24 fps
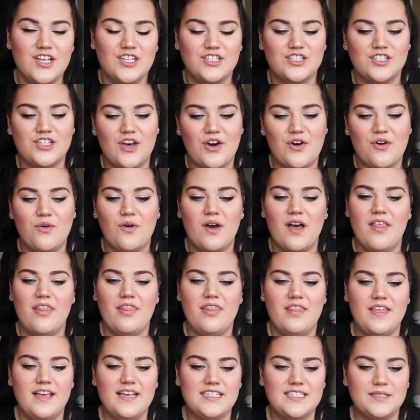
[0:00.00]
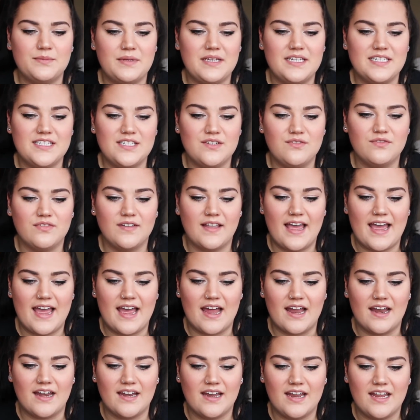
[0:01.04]
So this piece of
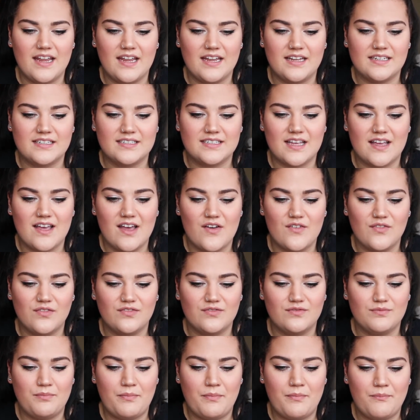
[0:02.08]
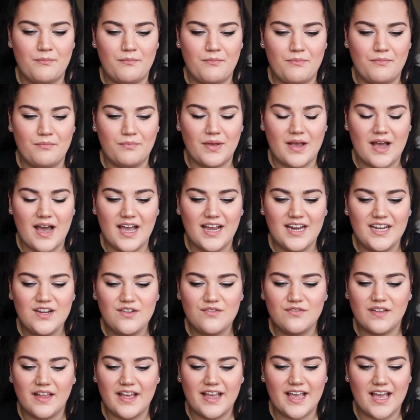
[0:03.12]
land is kind
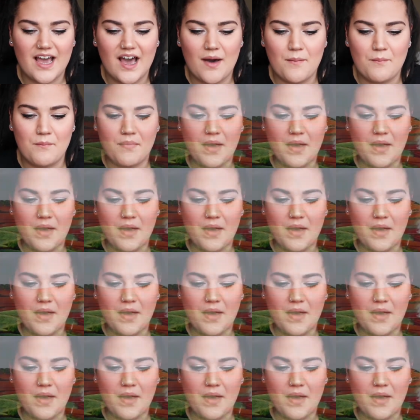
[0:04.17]
of like a